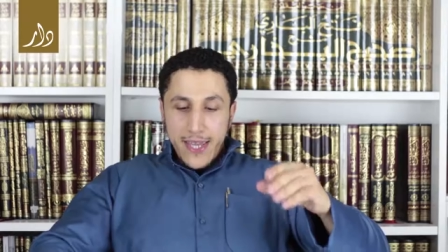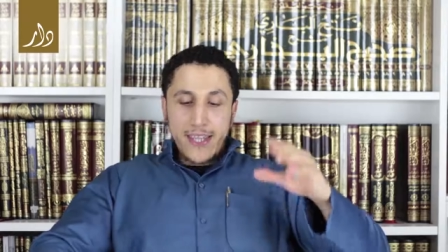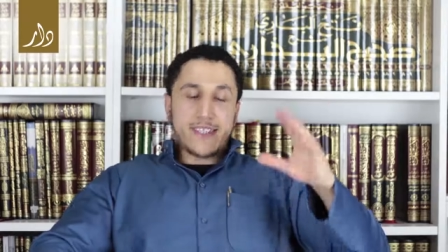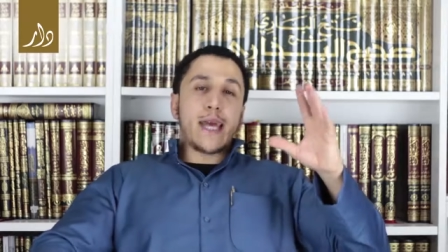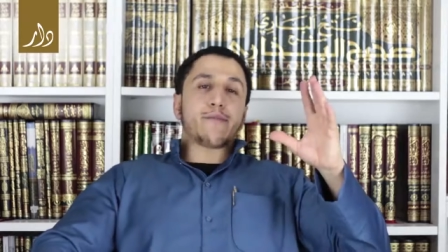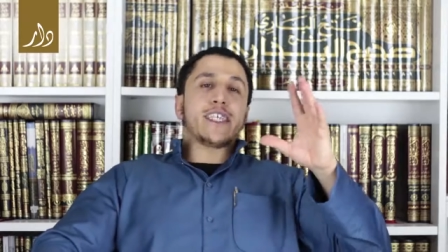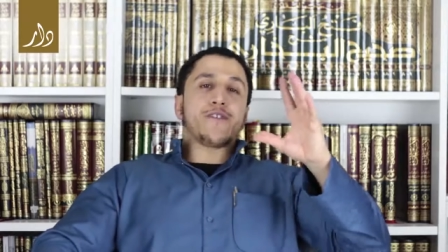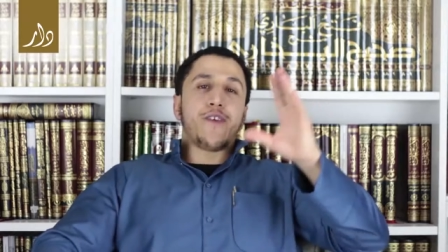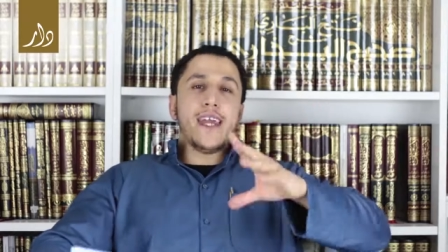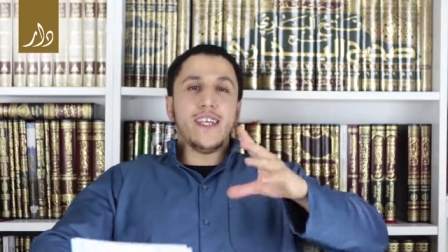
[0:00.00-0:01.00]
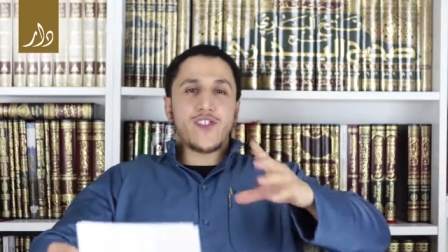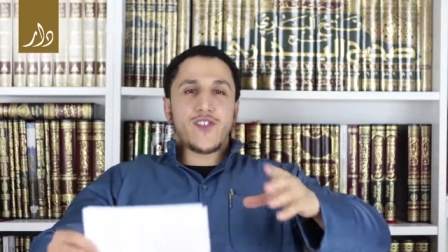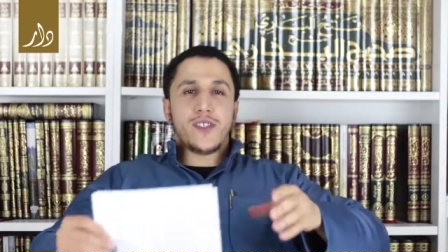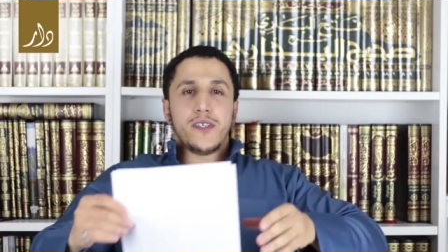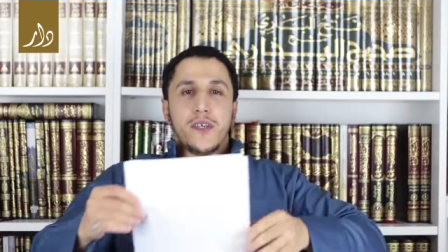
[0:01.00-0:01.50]
except his
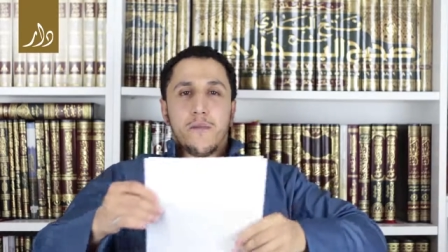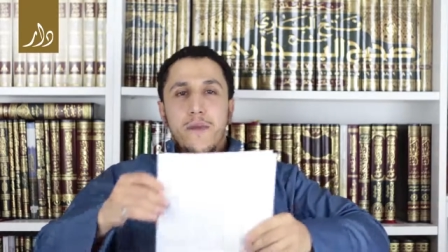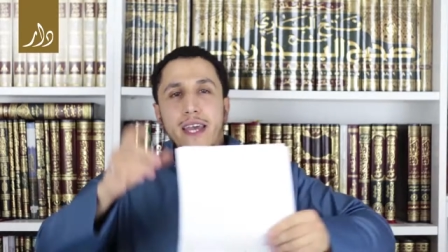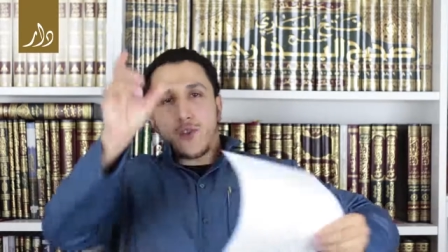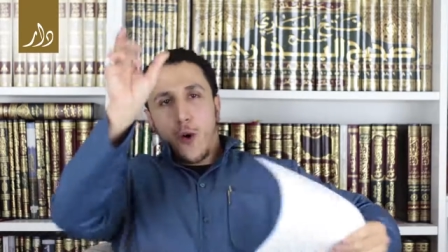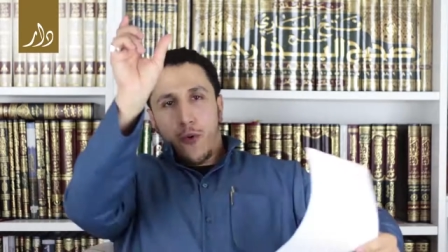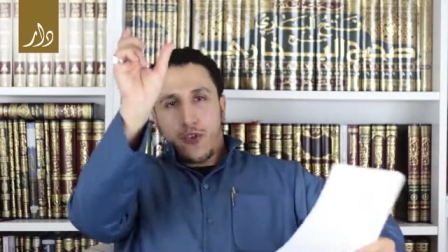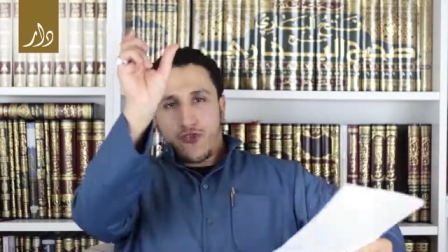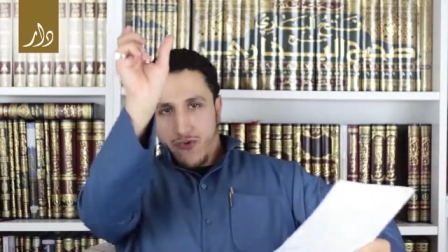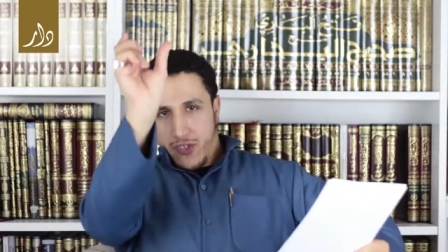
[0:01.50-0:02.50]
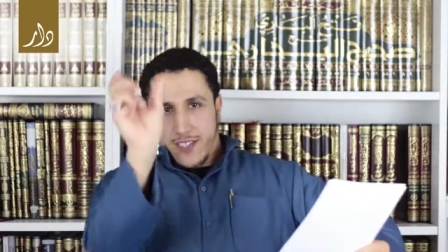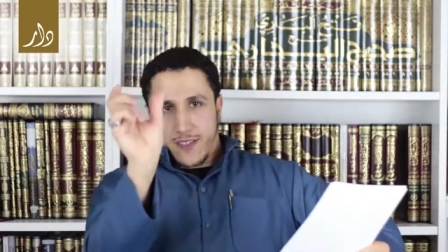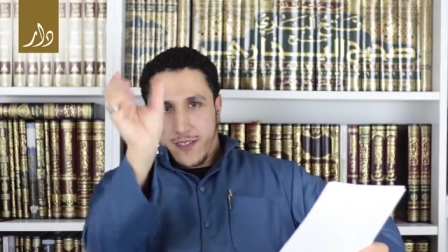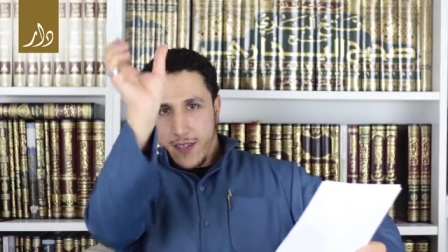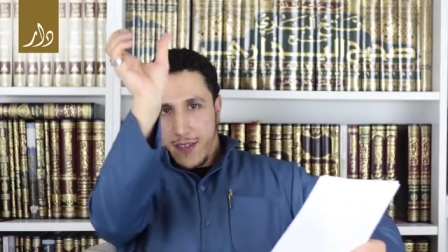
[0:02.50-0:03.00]
face, based upon
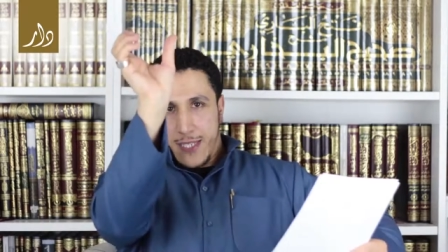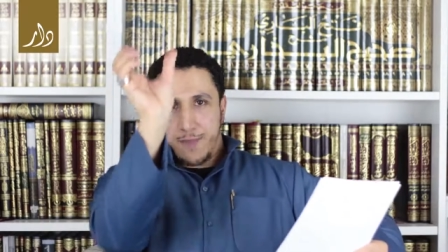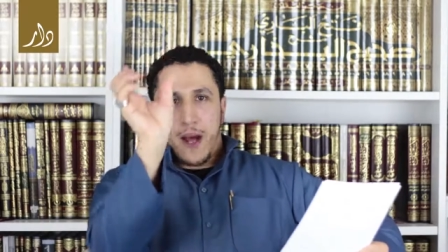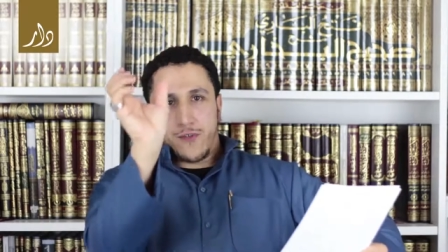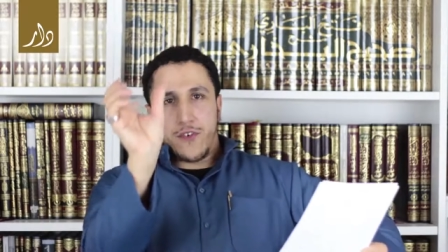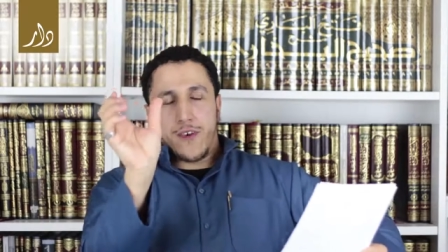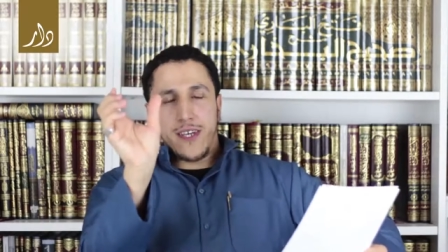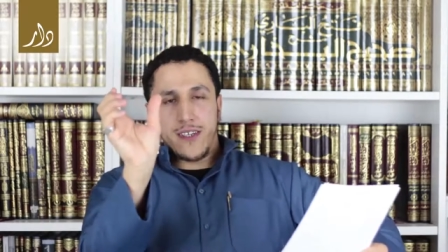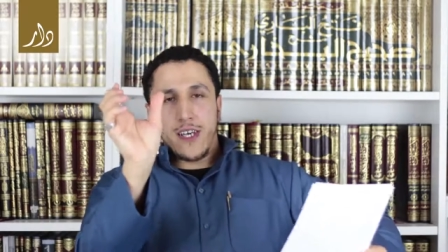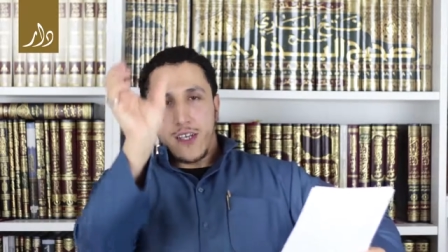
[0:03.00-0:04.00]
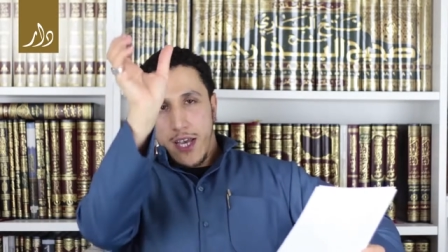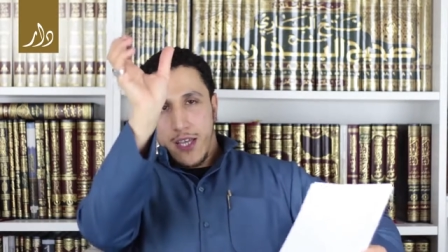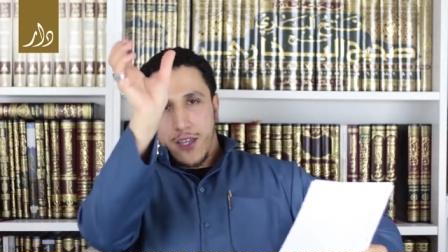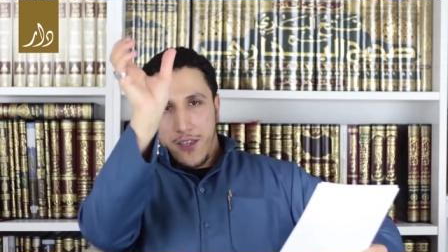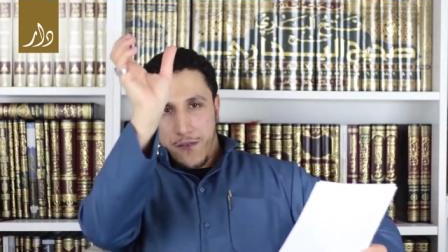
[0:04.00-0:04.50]
just this part of the, face,
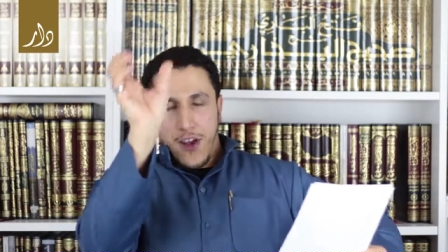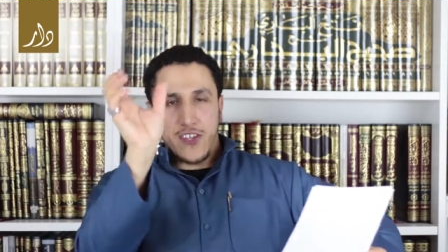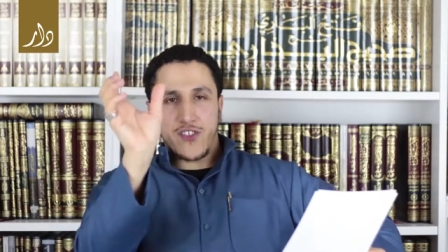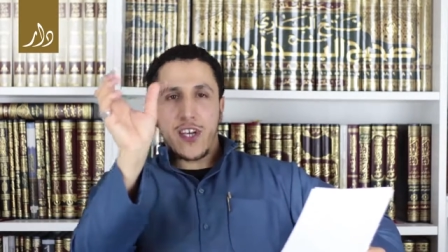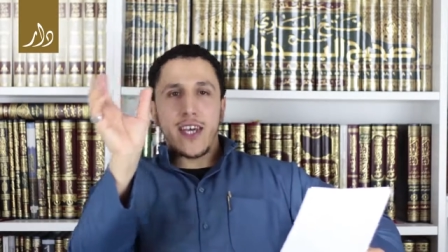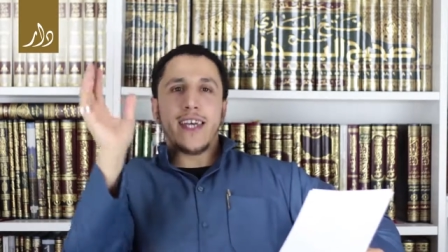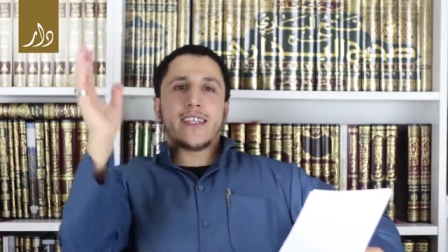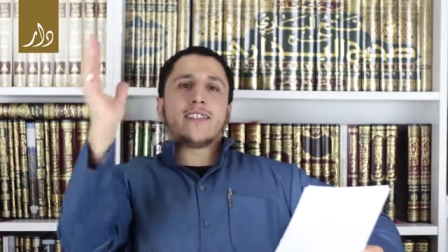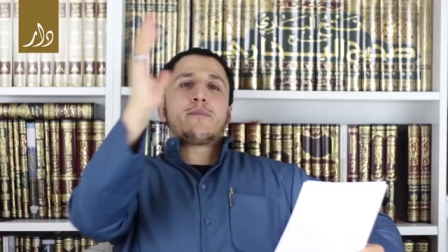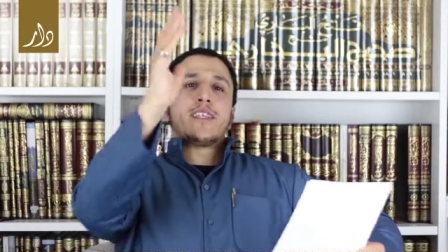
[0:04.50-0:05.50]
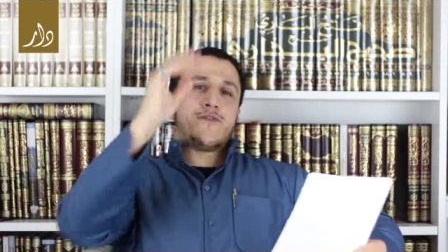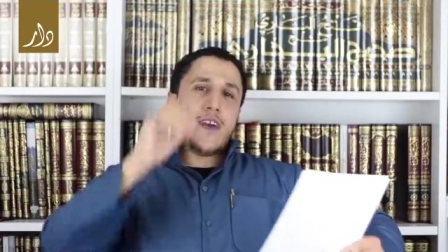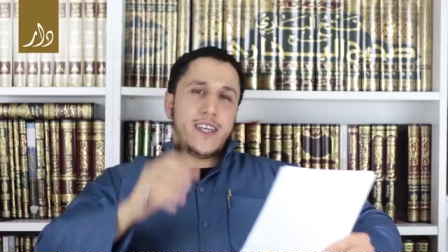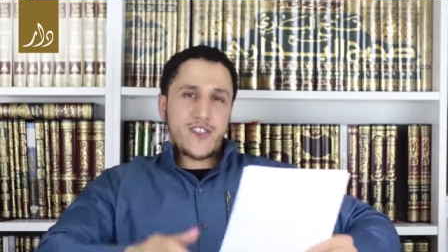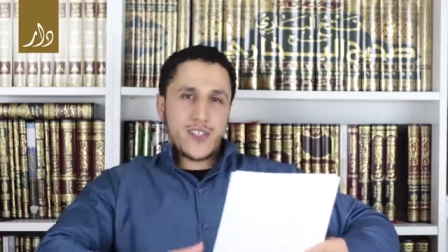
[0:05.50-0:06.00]
uh, the, the verse, except his
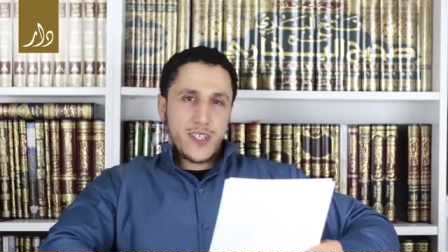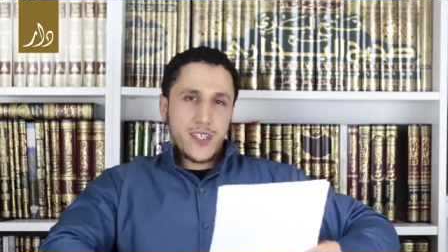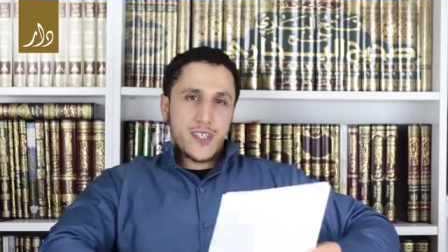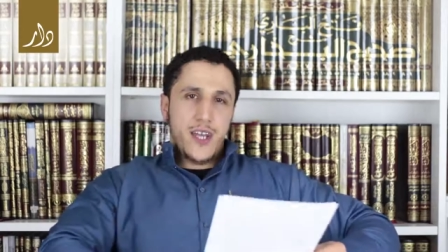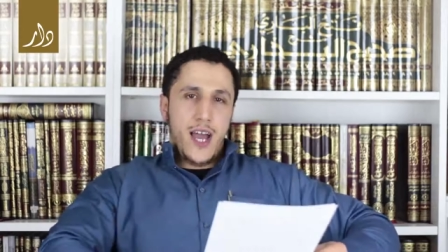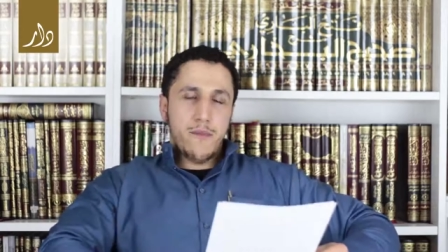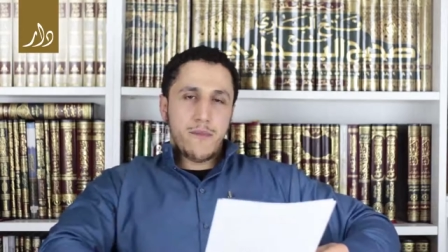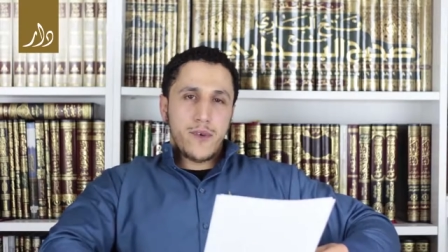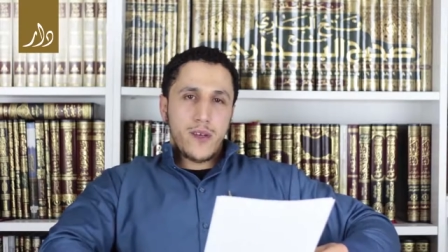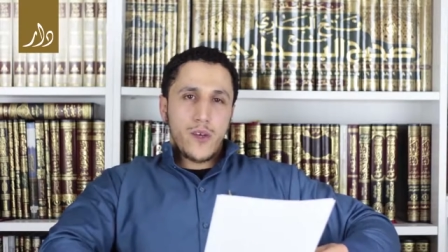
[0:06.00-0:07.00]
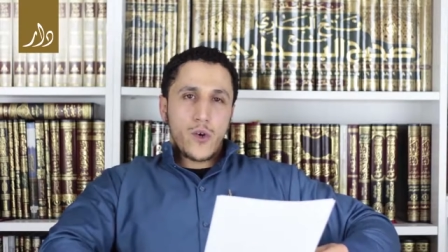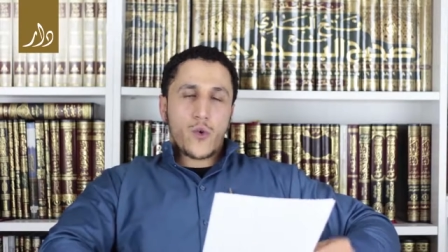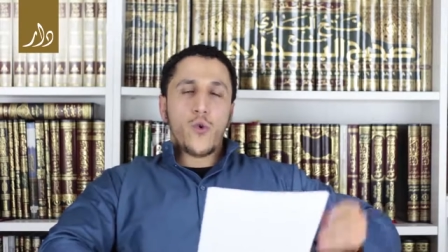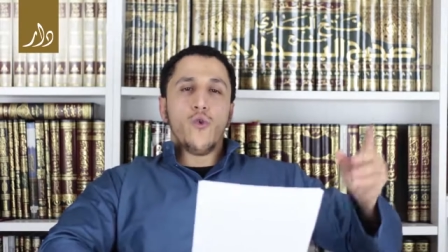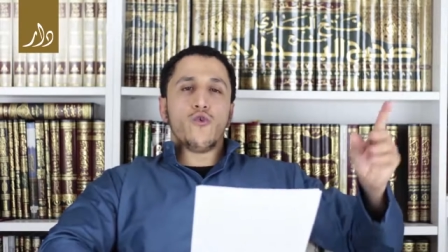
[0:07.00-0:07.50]
face.
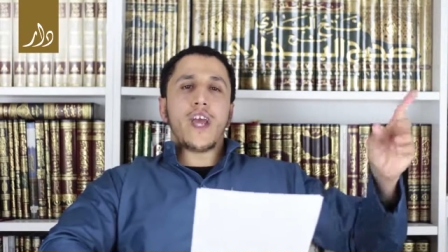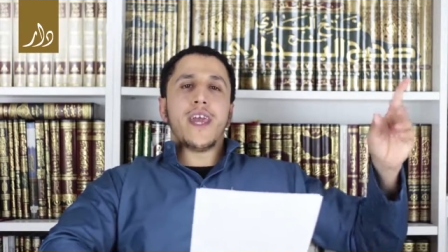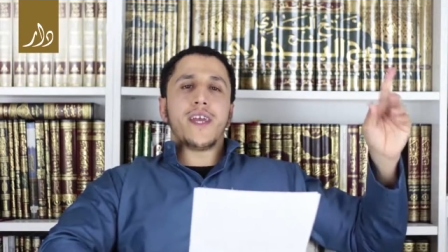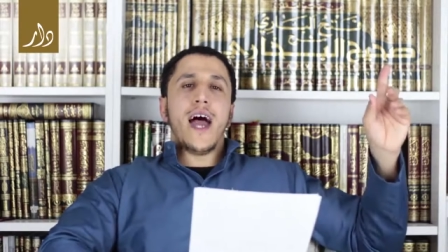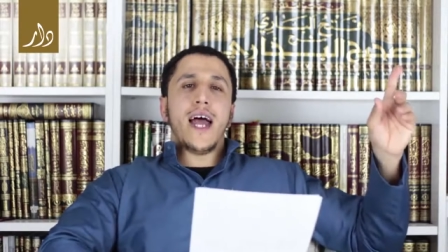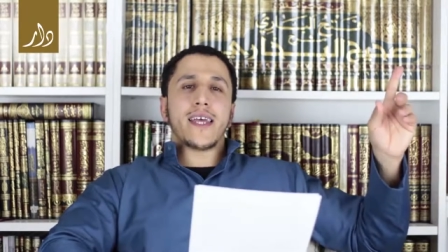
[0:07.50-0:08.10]
Everything